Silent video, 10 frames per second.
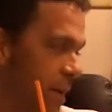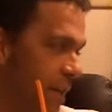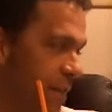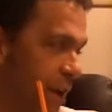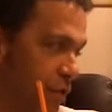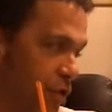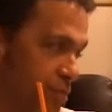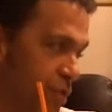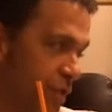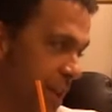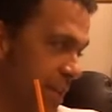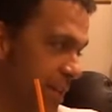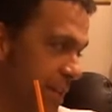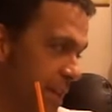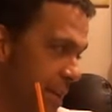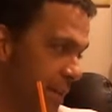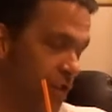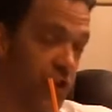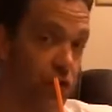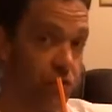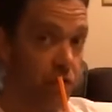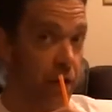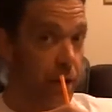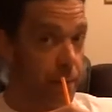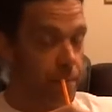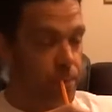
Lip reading: theories presented in The Secret of Light.